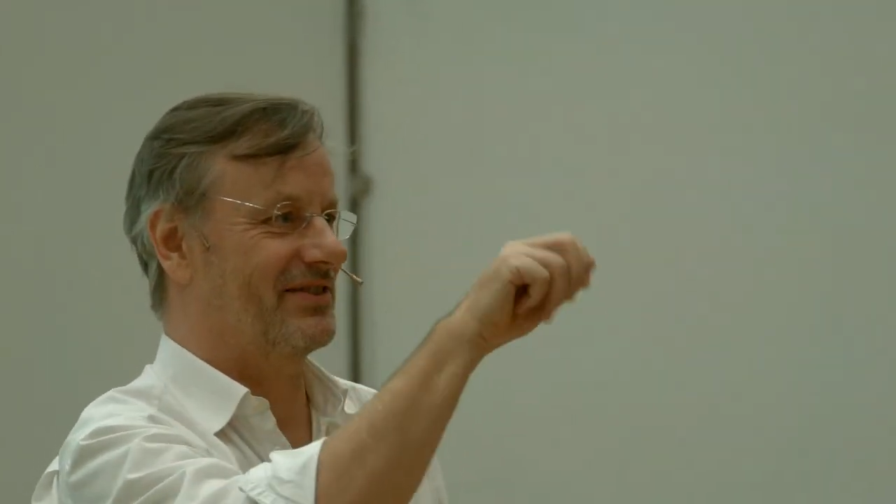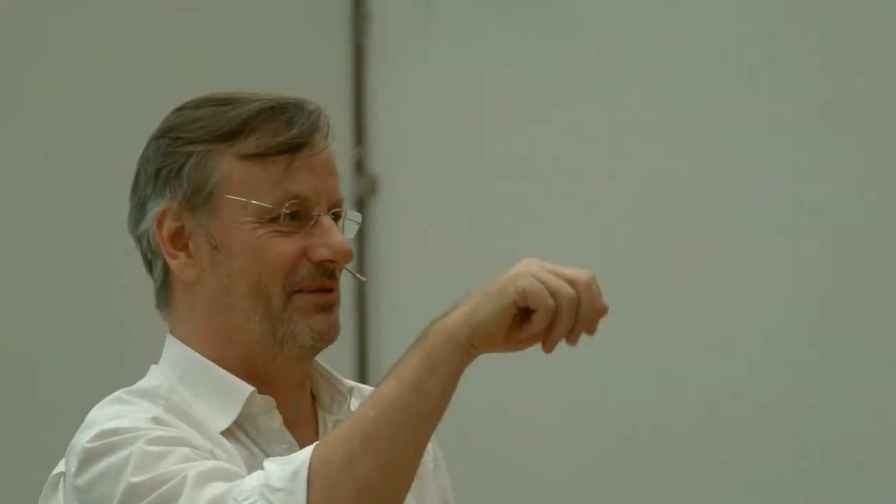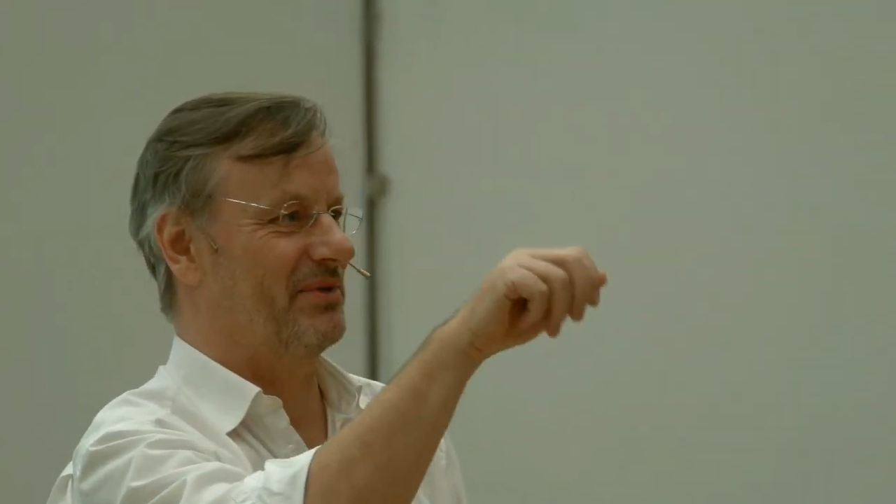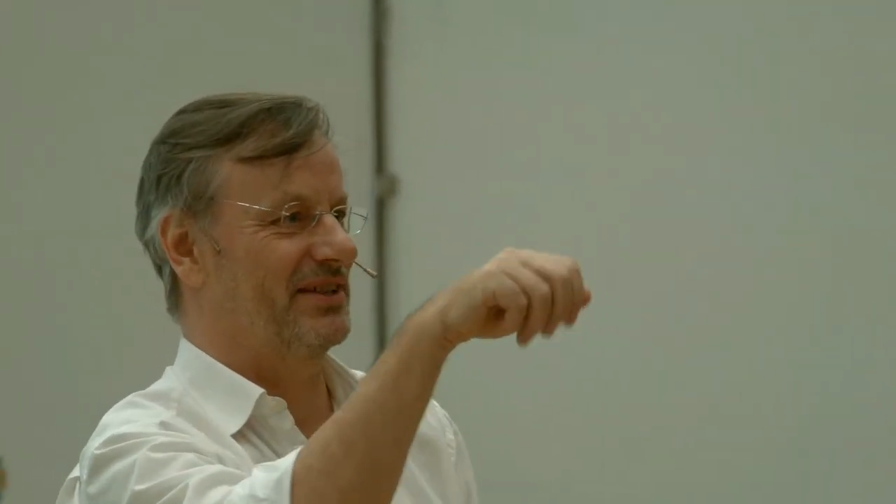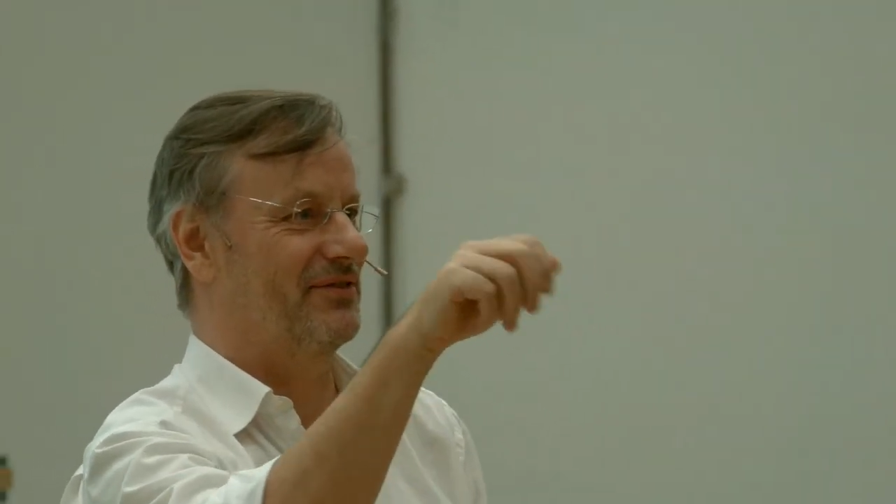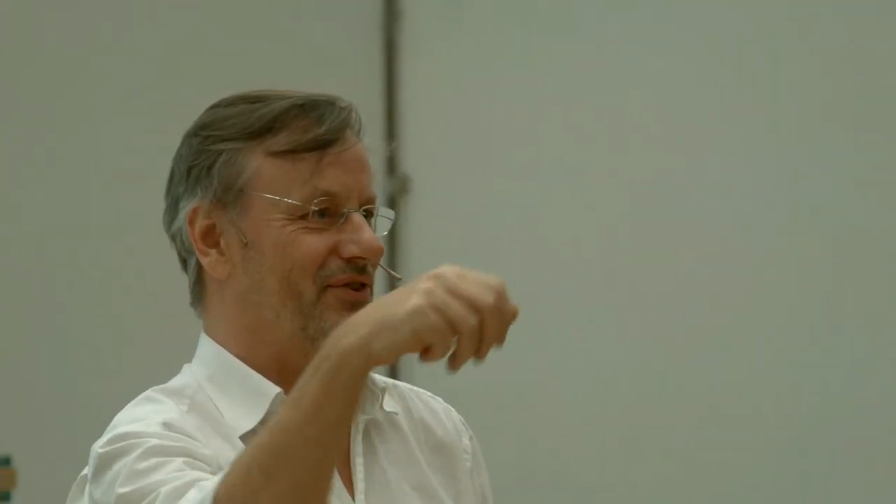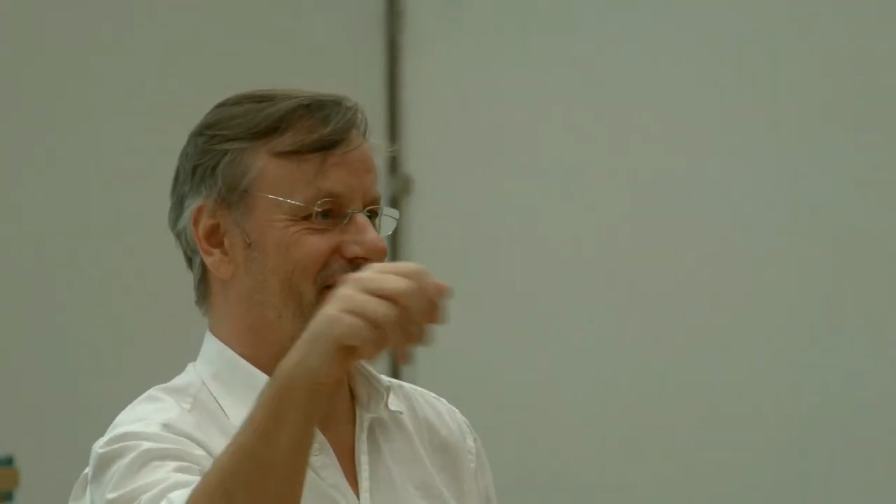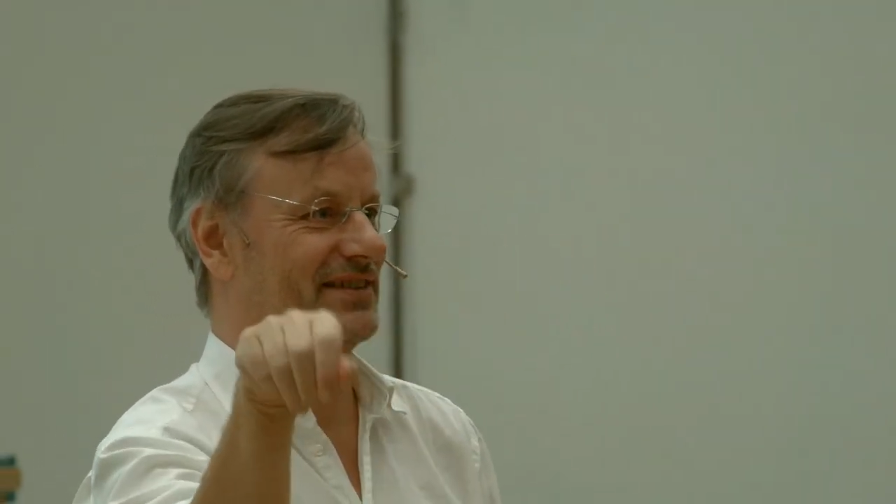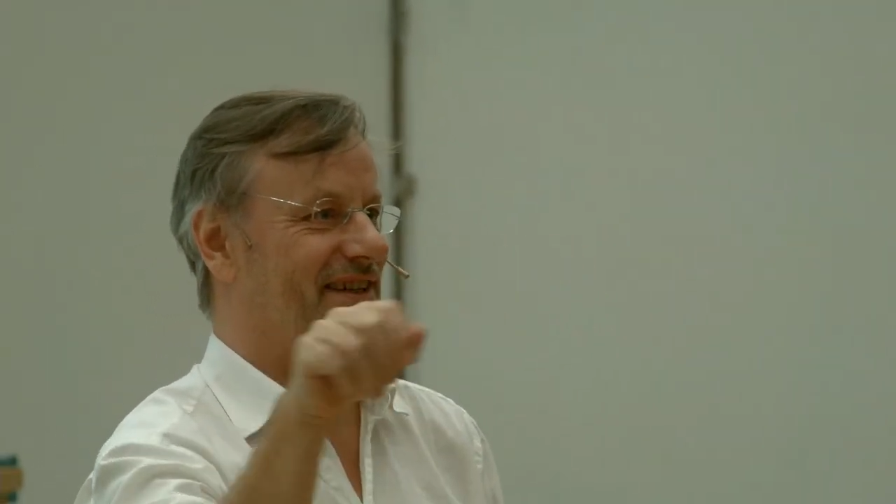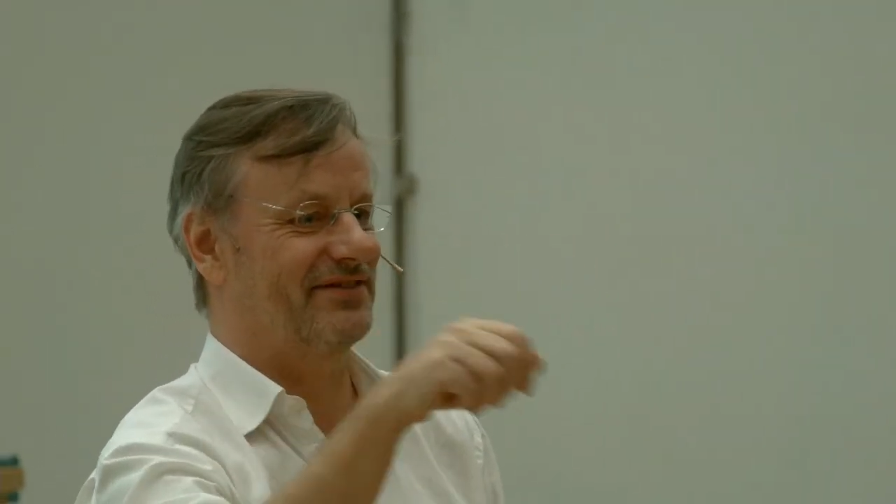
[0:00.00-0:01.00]
3 plus 4
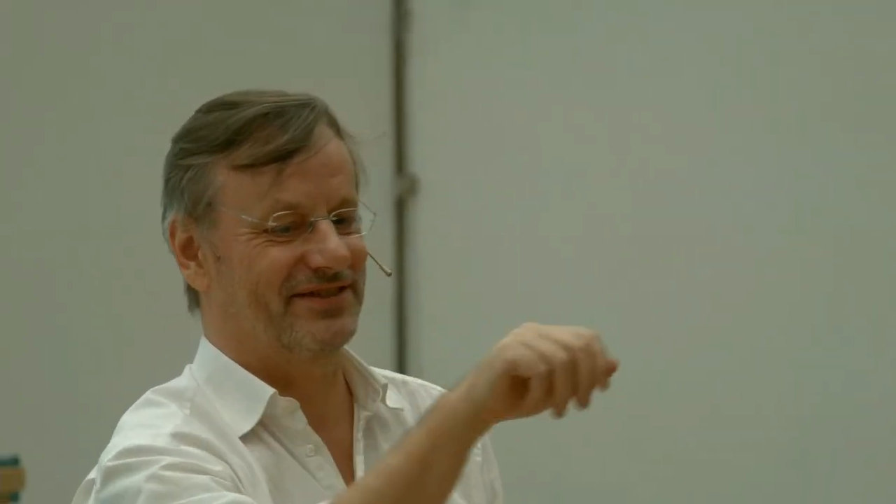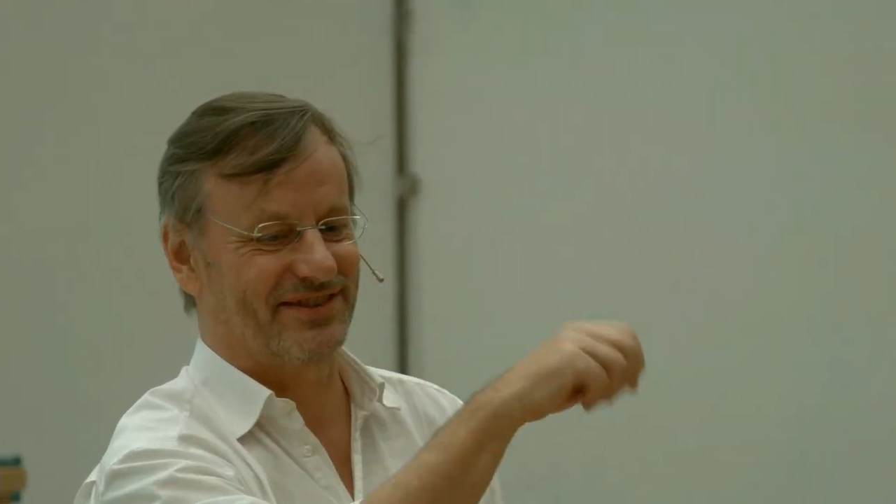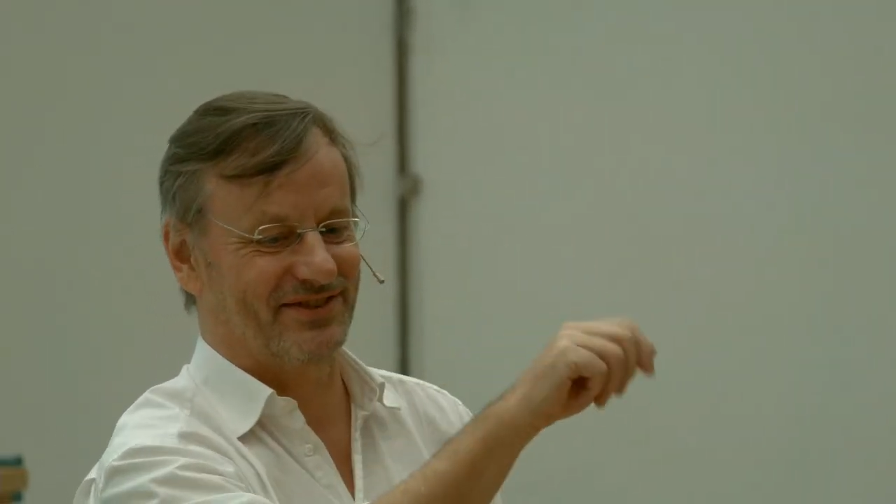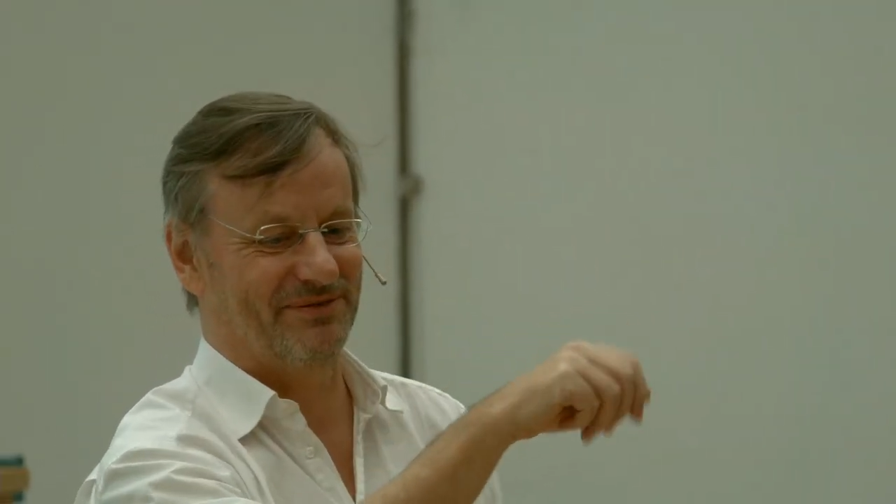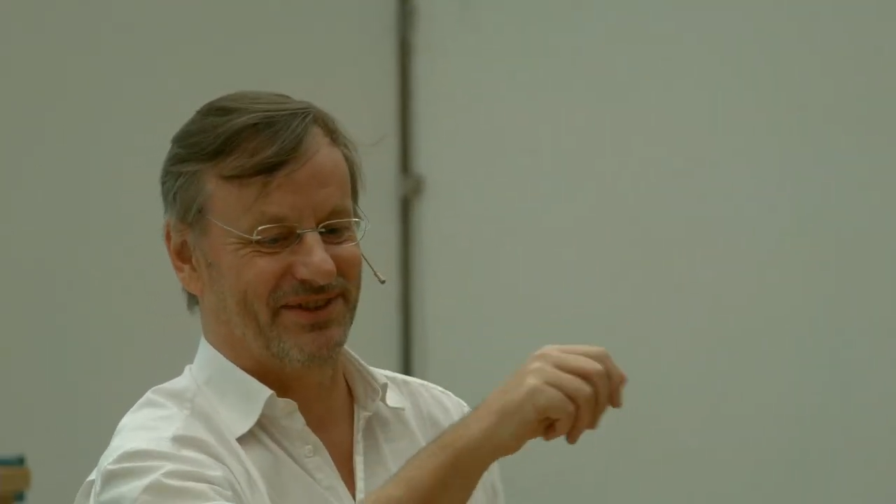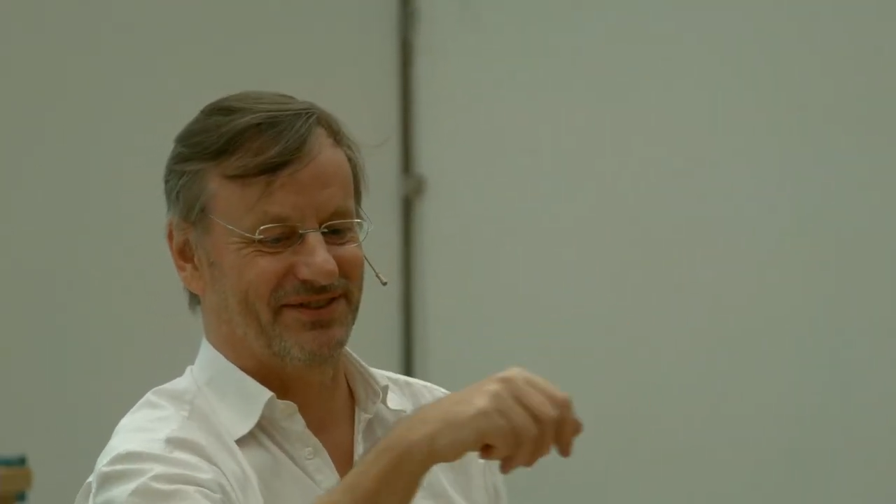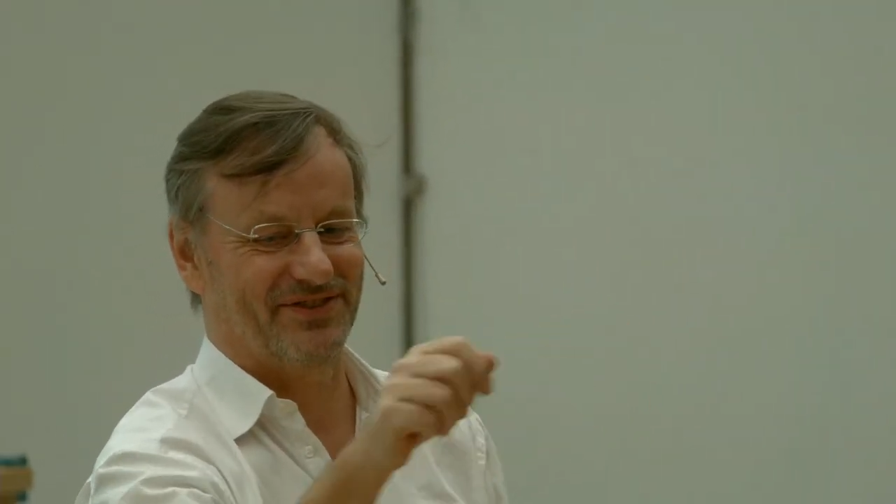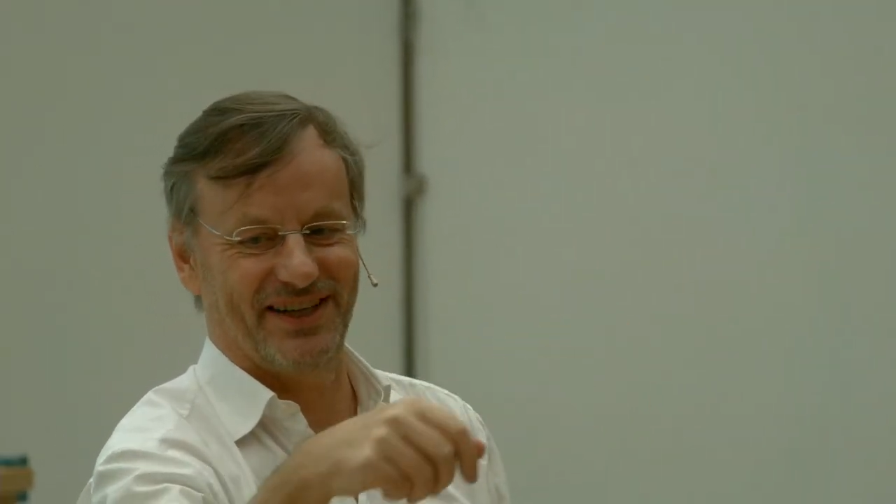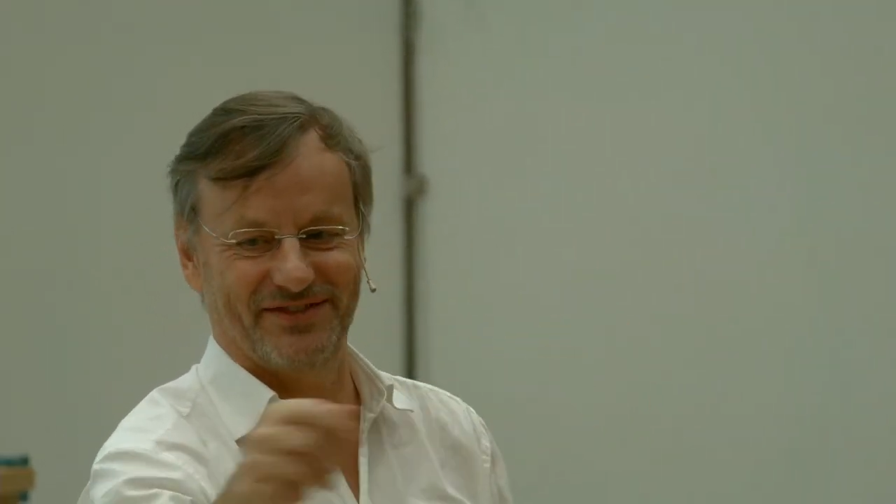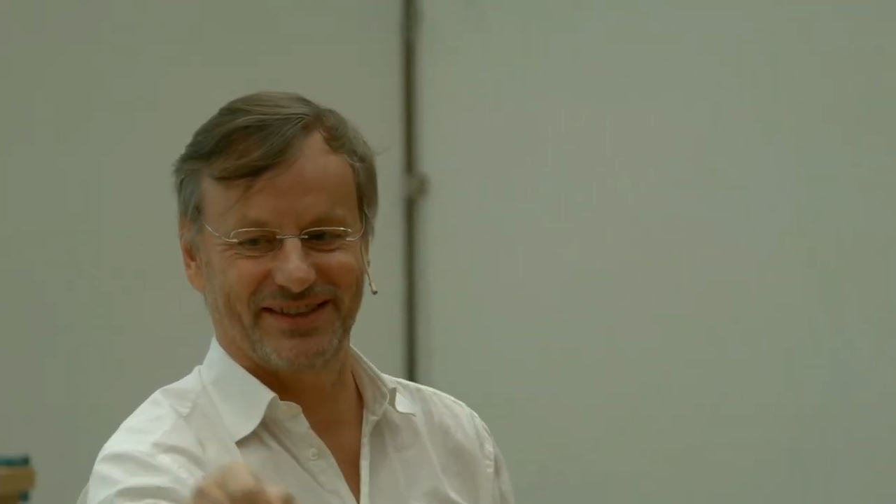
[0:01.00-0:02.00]
is 7, 3 plus
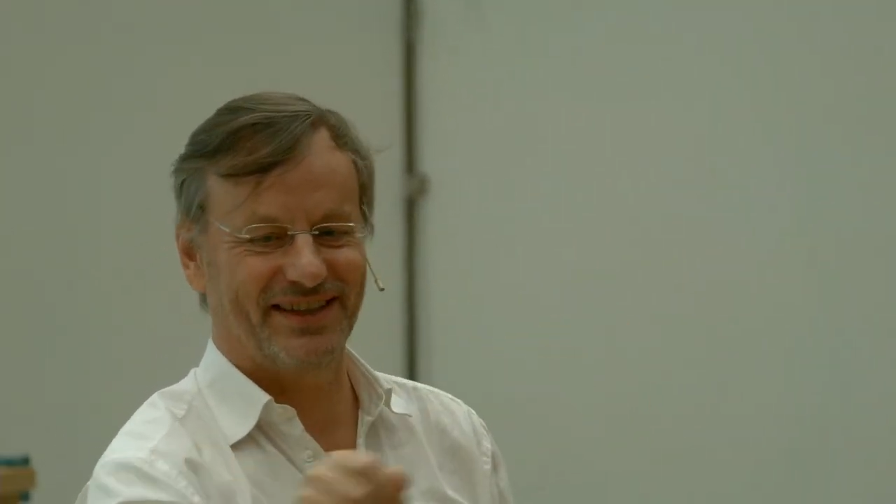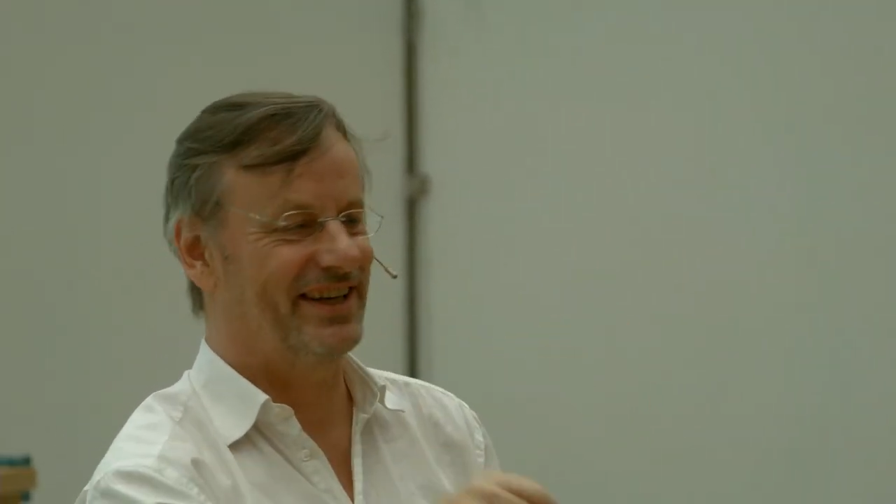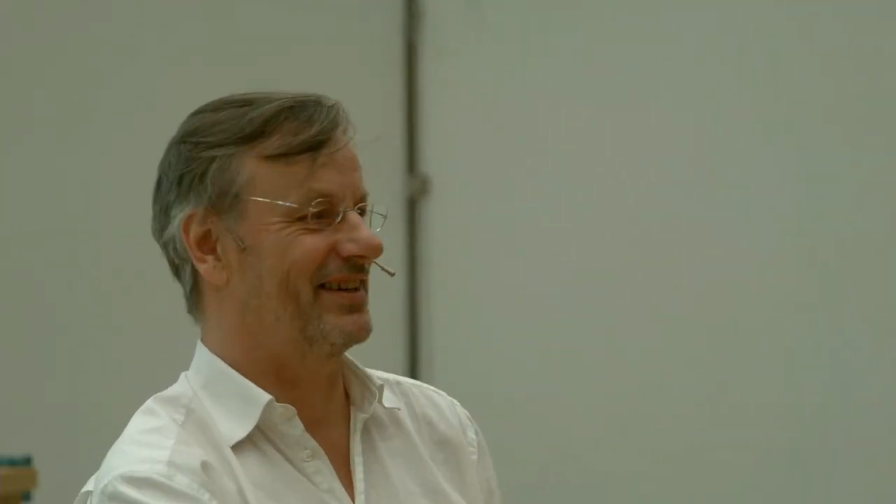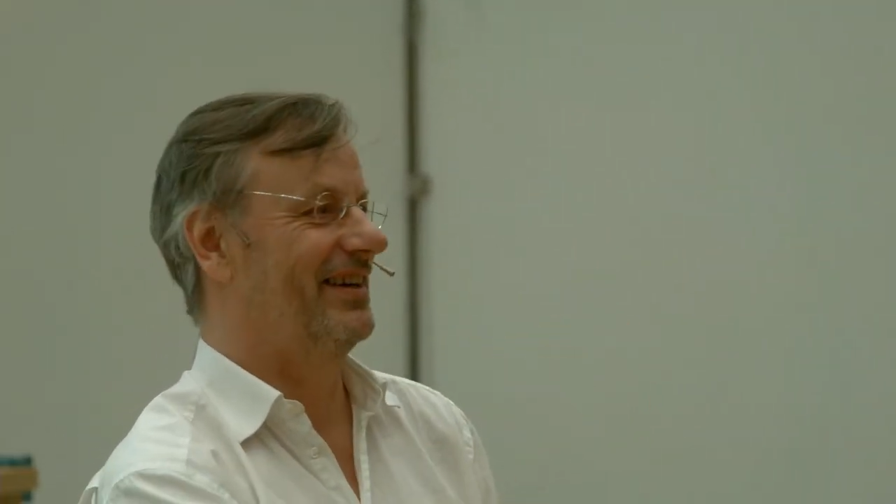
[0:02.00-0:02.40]
5 is 8.